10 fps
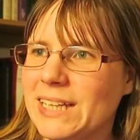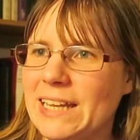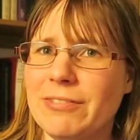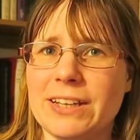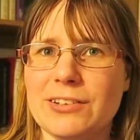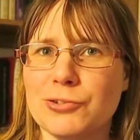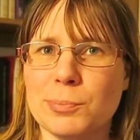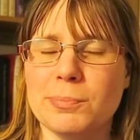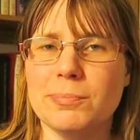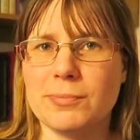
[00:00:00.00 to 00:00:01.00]
if each
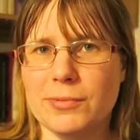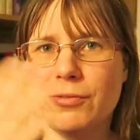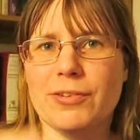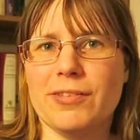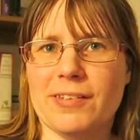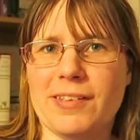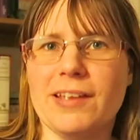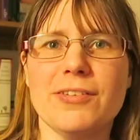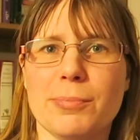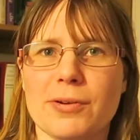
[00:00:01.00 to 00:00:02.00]
of the
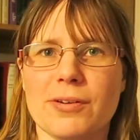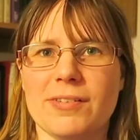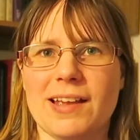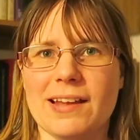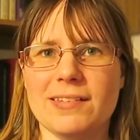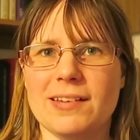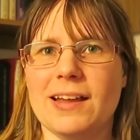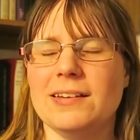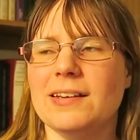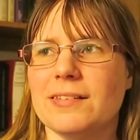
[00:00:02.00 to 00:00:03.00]
successor books takes
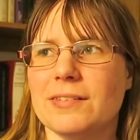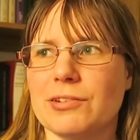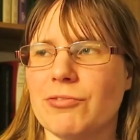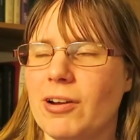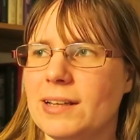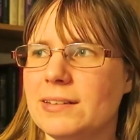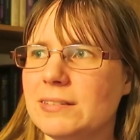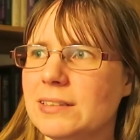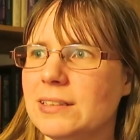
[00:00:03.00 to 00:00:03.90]
10 years to write,